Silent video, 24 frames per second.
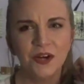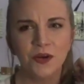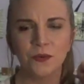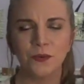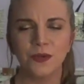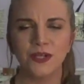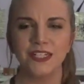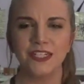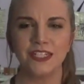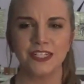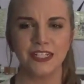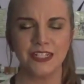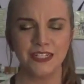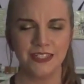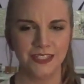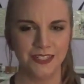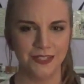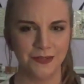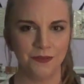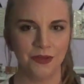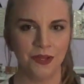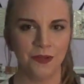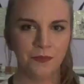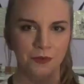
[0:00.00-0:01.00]
which is
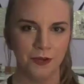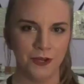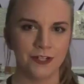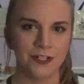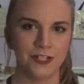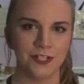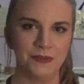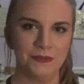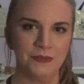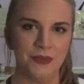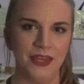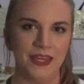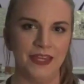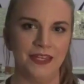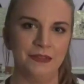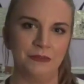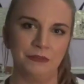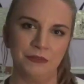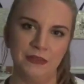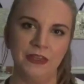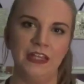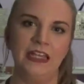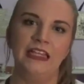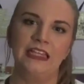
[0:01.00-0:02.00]
in my Project
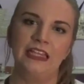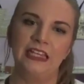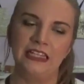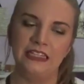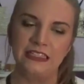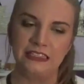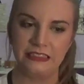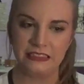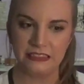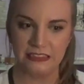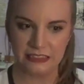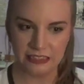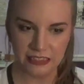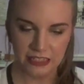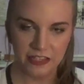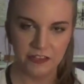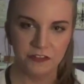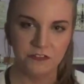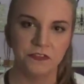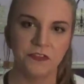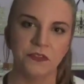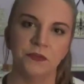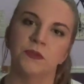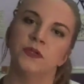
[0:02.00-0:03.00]
Pan playlist
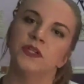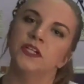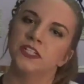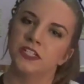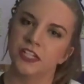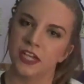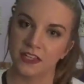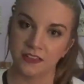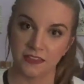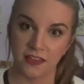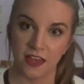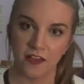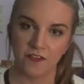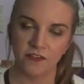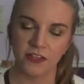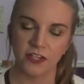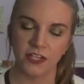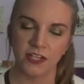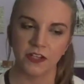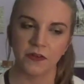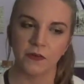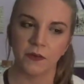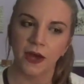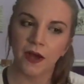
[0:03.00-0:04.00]
if you want to check that
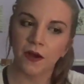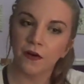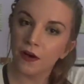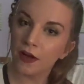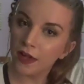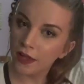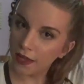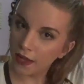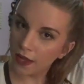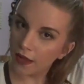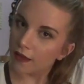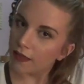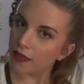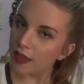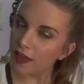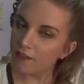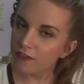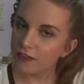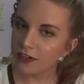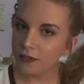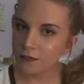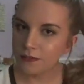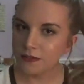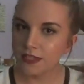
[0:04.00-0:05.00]
video out. I'll
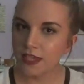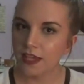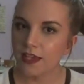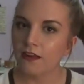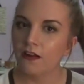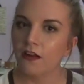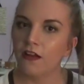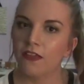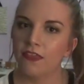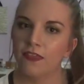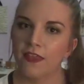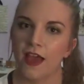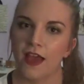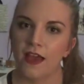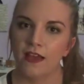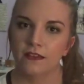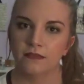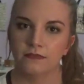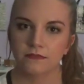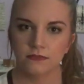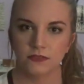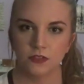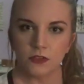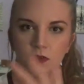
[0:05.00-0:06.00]
have an update on that
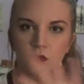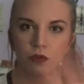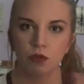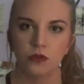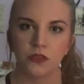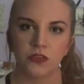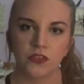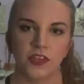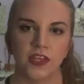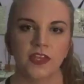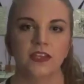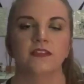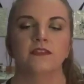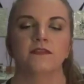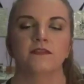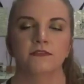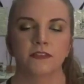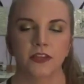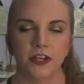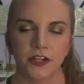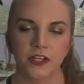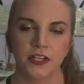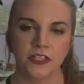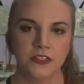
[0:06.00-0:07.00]
whole thing
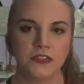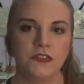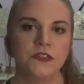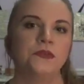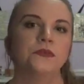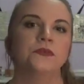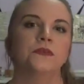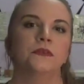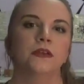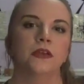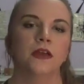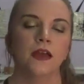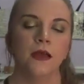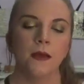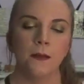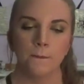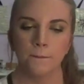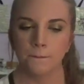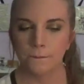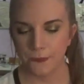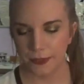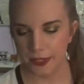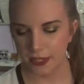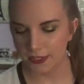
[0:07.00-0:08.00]
very soon,
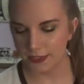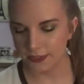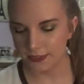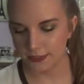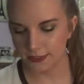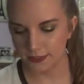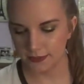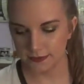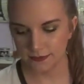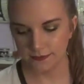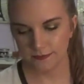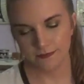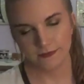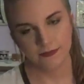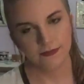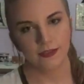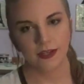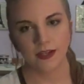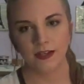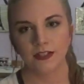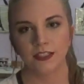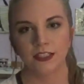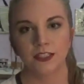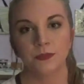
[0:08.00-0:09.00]
but
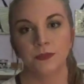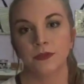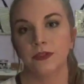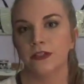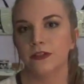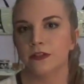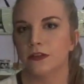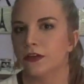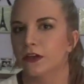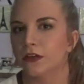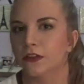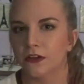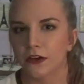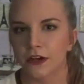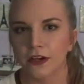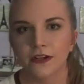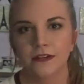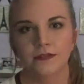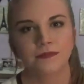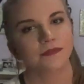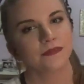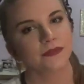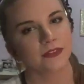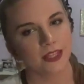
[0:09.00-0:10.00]
spoiler
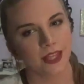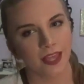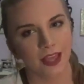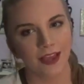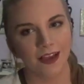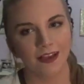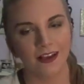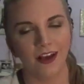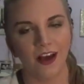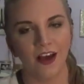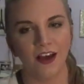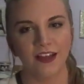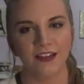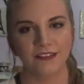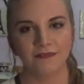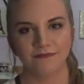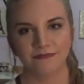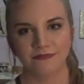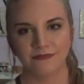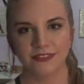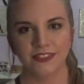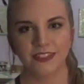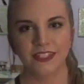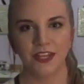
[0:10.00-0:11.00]
alert, got
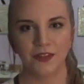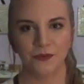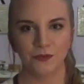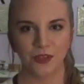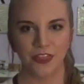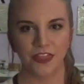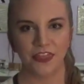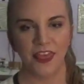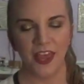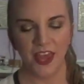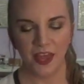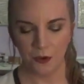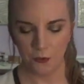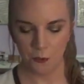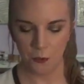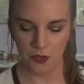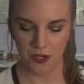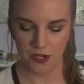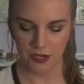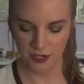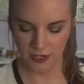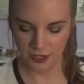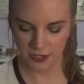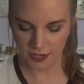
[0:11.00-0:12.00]
done with that
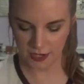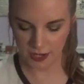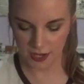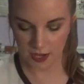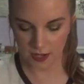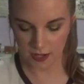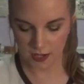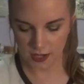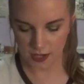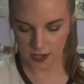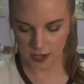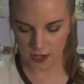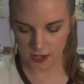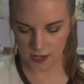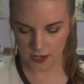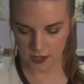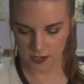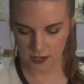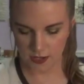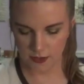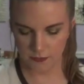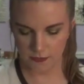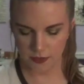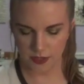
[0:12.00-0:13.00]
one.
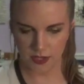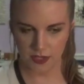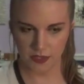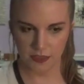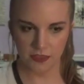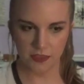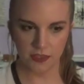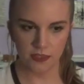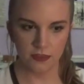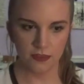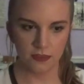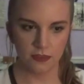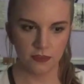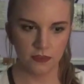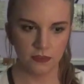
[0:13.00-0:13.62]
I think,